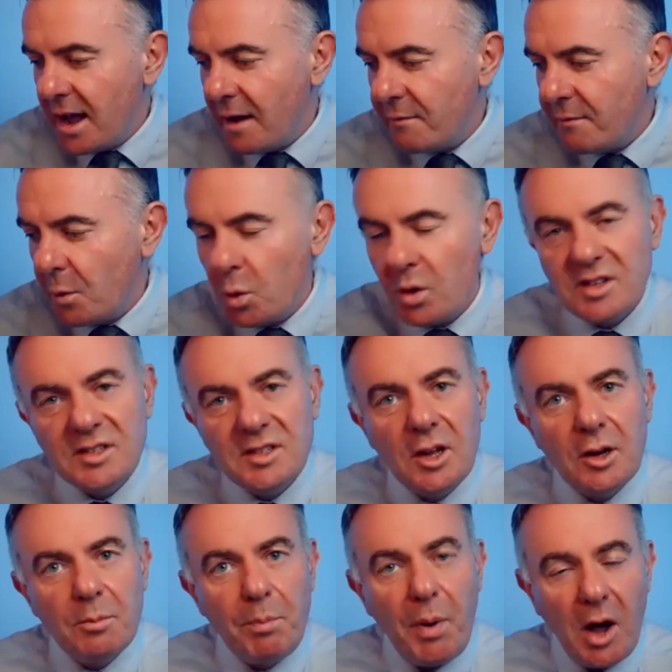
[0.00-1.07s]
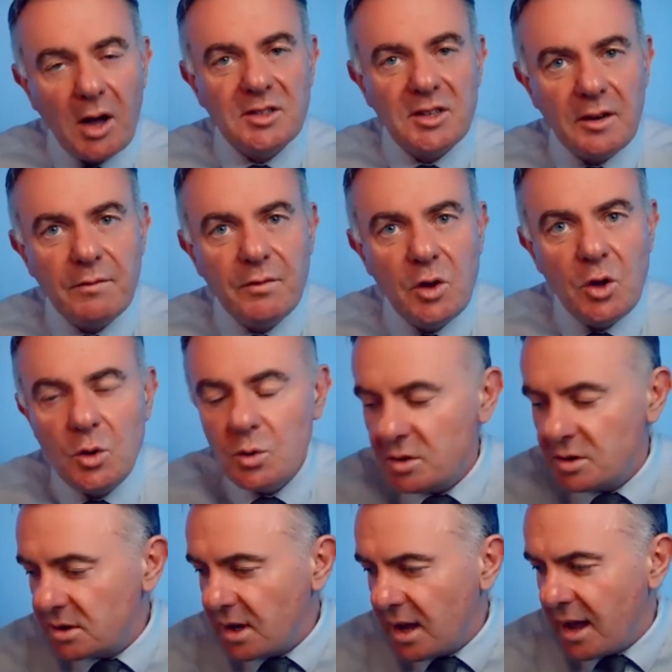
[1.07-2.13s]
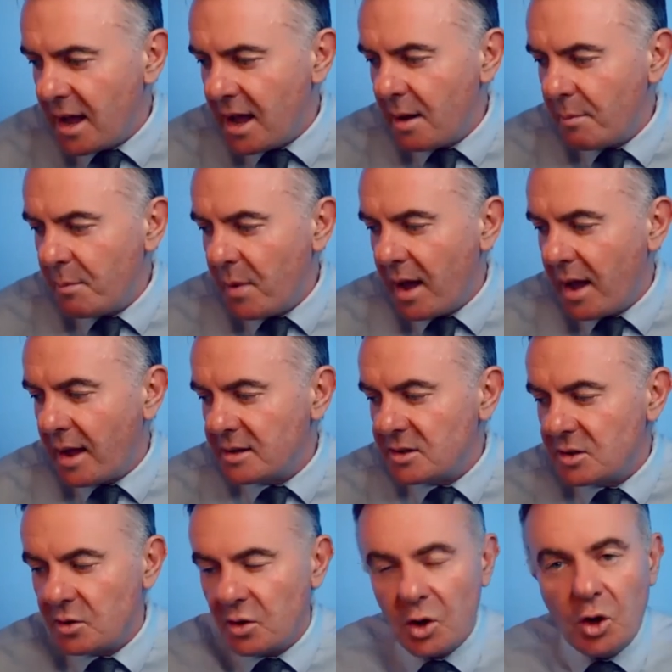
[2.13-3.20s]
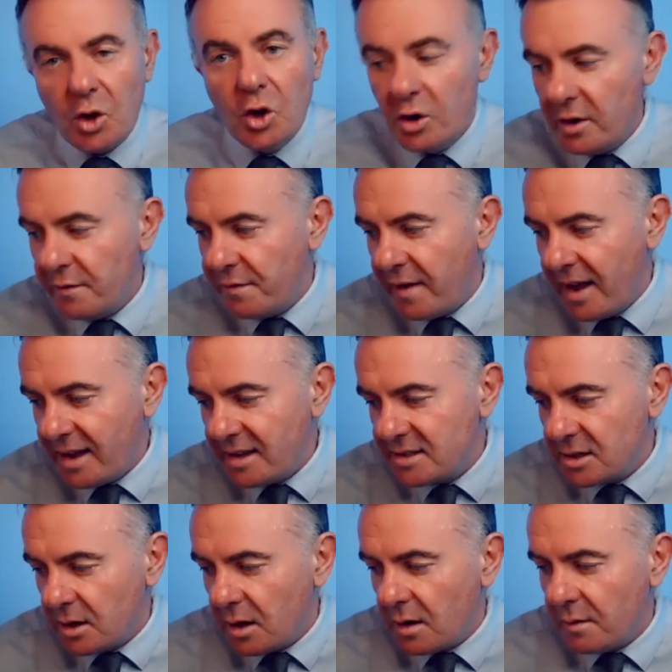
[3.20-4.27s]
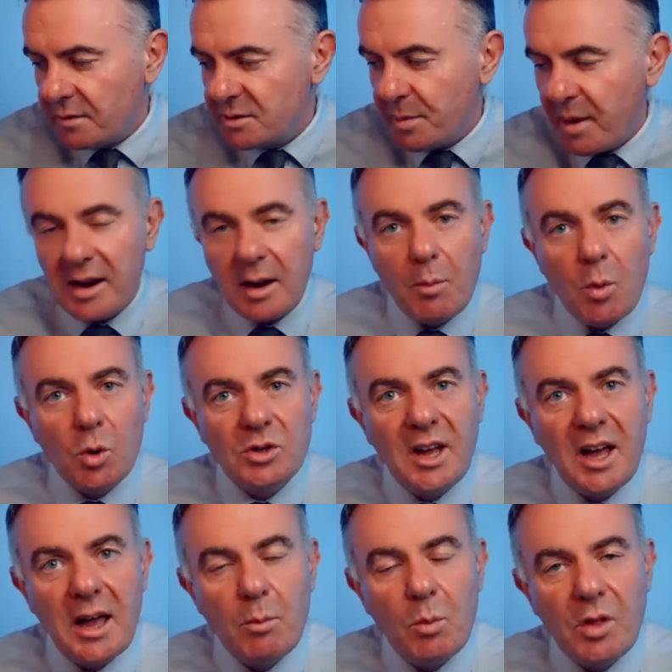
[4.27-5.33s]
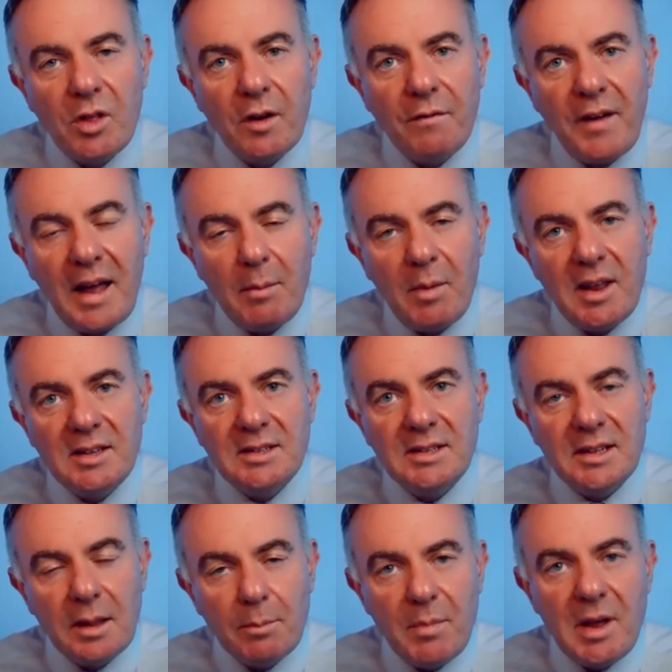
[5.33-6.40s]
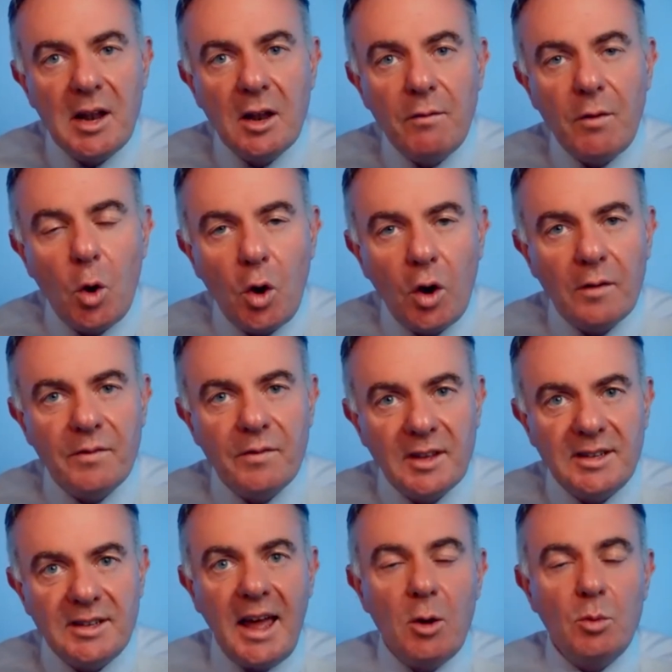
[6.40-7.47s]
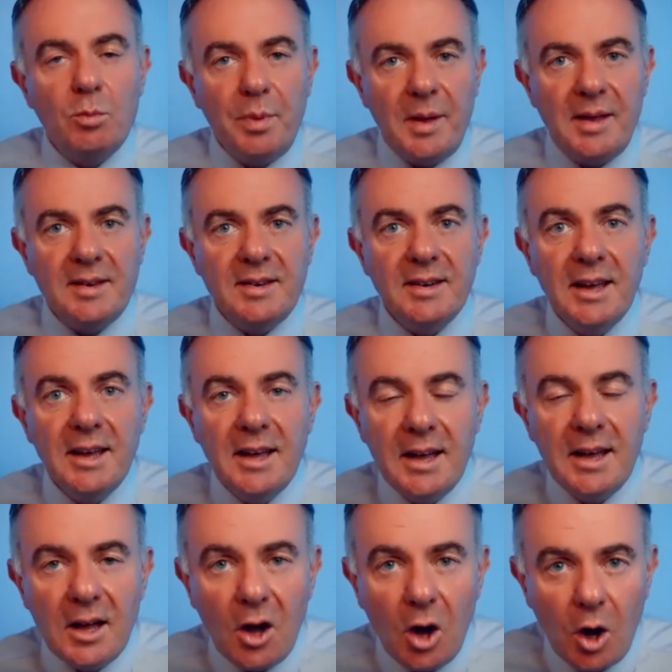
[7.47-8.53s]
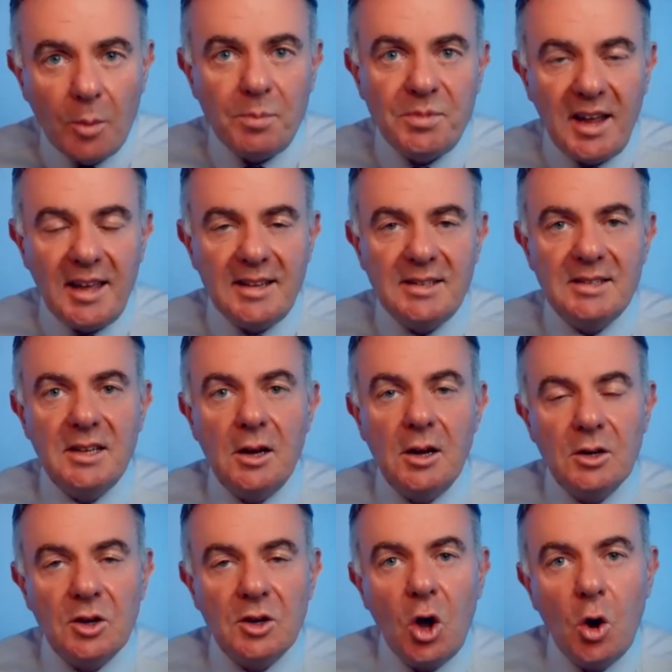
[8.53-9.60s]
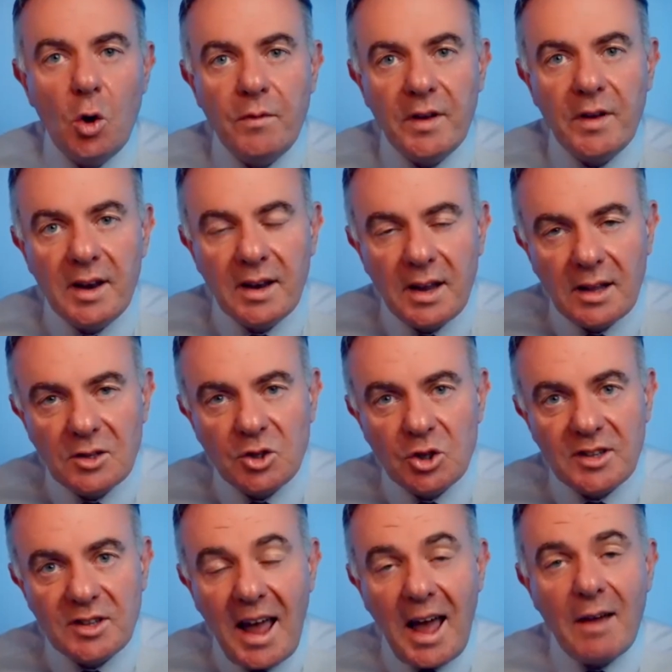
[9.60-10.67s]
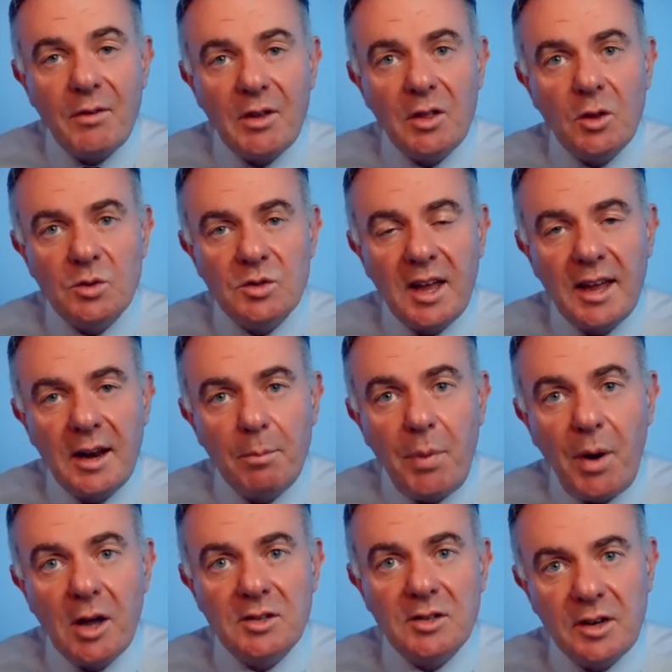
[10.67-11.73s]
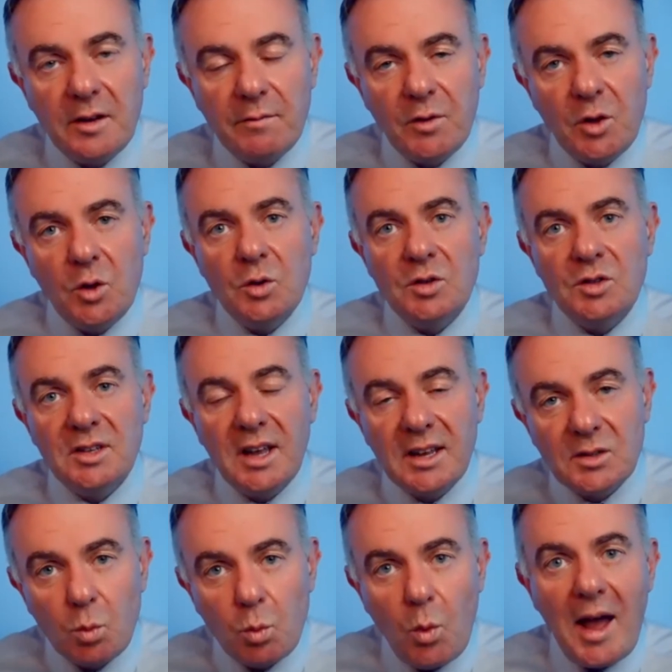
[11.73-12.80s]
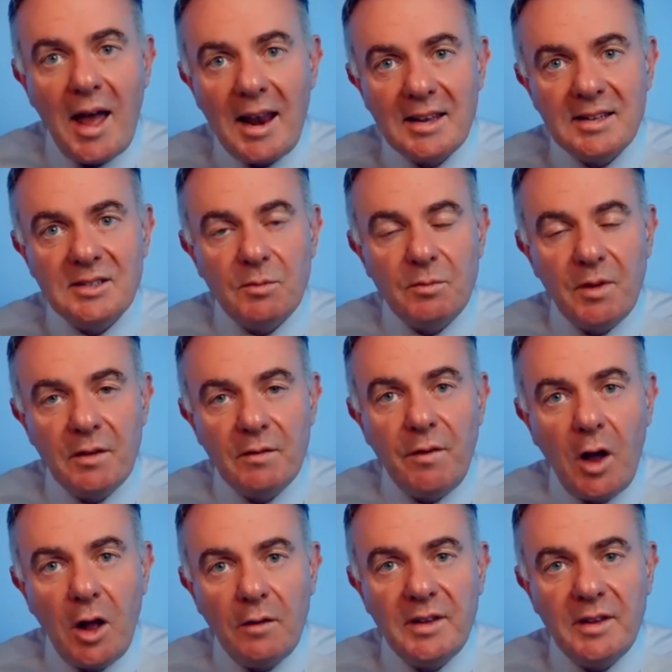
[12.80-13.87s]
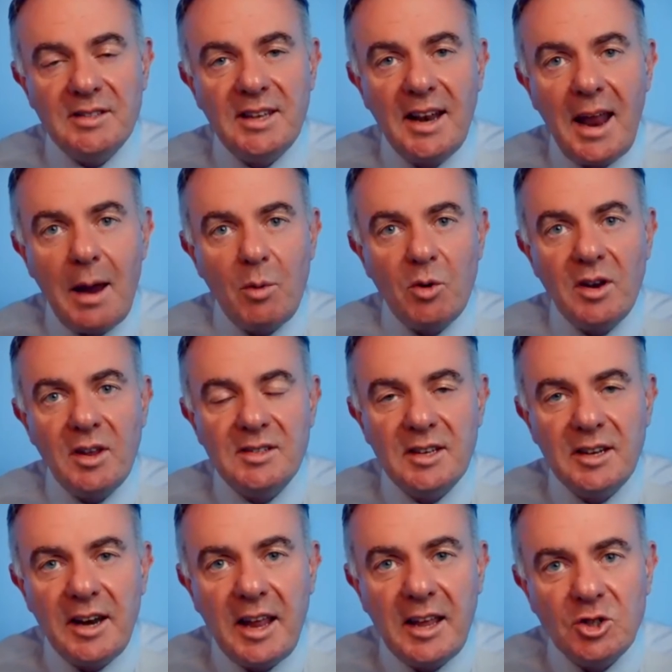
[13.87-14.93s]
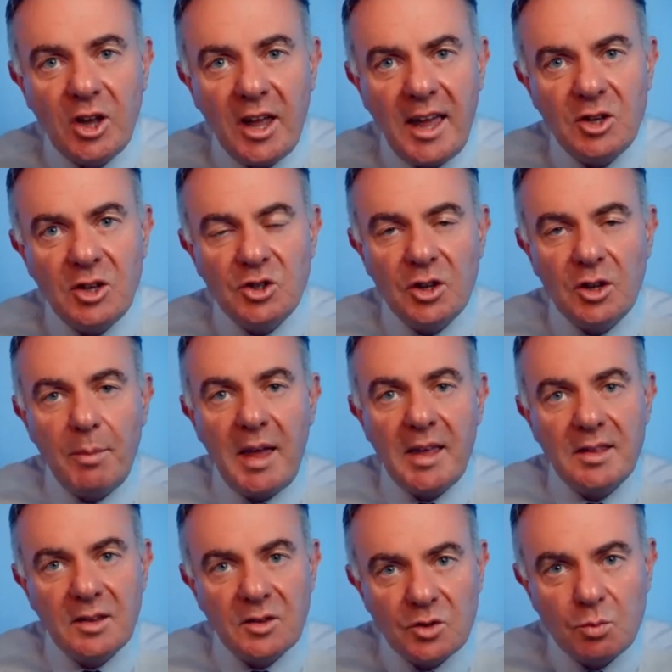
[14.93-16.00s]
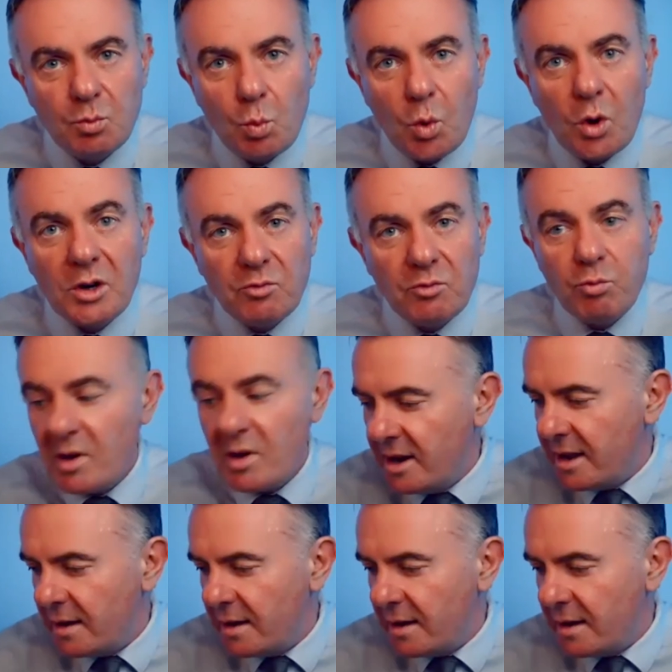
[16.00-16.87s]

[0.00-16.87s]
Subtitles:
focused on positive news and the good effects of spending more time with our families in the middle of all of the downbeat updates on COVID. Just having those kind of positive news, as well as involving celebrities in an educational message, worked really